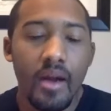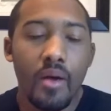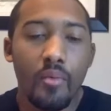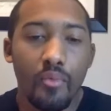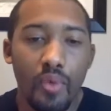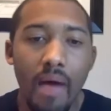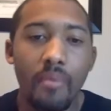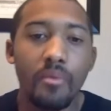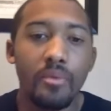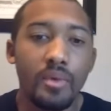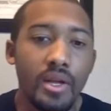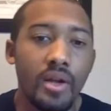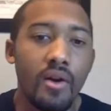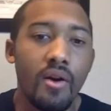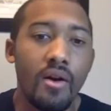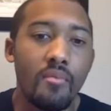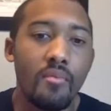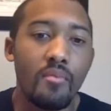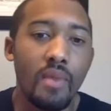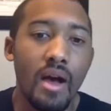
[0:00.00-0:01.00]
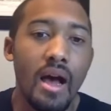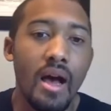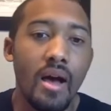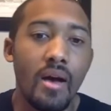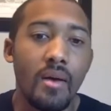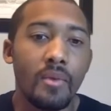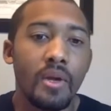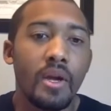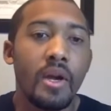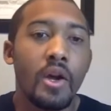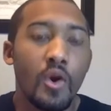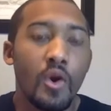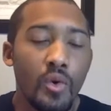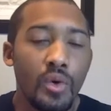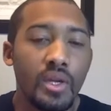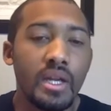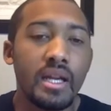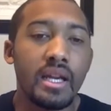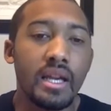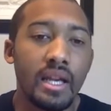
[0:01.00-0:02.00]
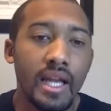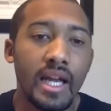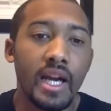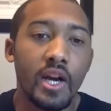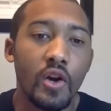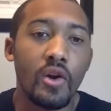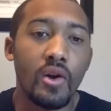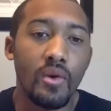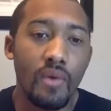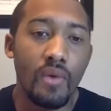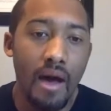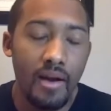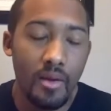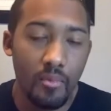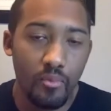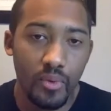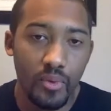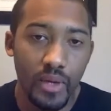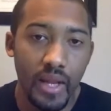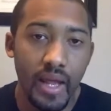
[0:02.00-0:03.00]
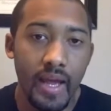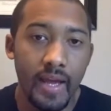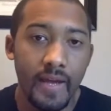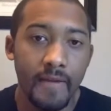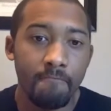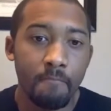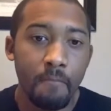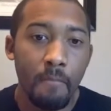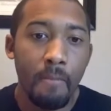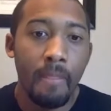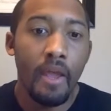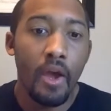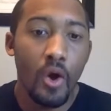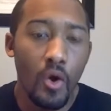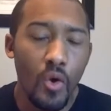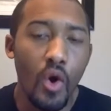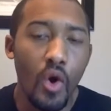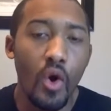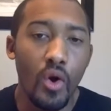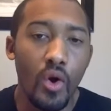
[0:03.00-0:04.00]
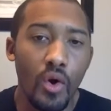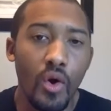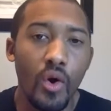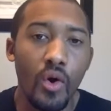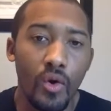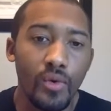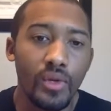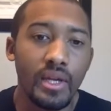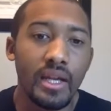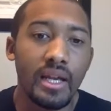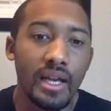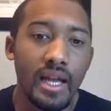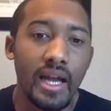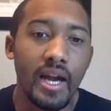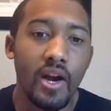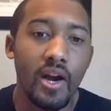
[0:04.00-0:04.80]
probably her mom, who didn't let her go out and play, who didn't let